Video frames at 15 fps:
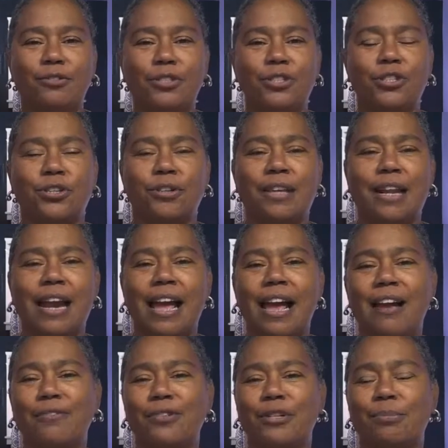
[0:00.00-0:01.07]
just so that I
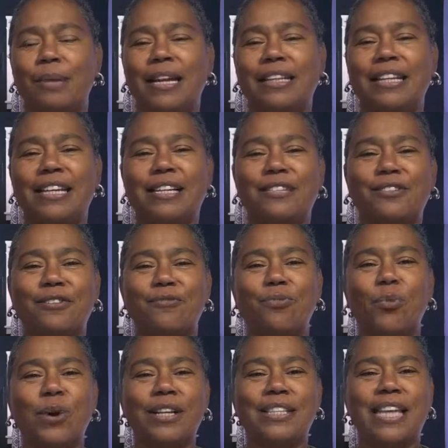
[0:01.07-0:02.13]
have some ideas of
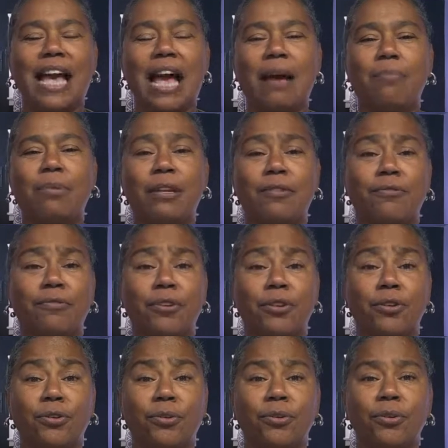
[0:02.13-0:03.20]
what's happening for
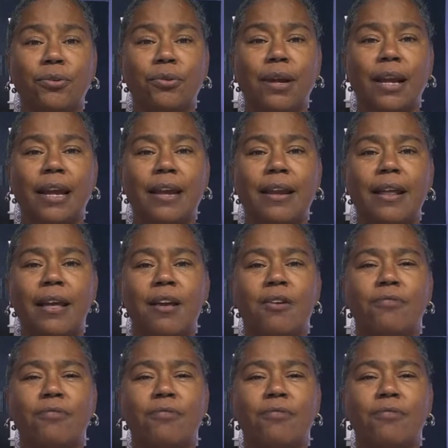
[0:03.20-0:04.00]
you, right?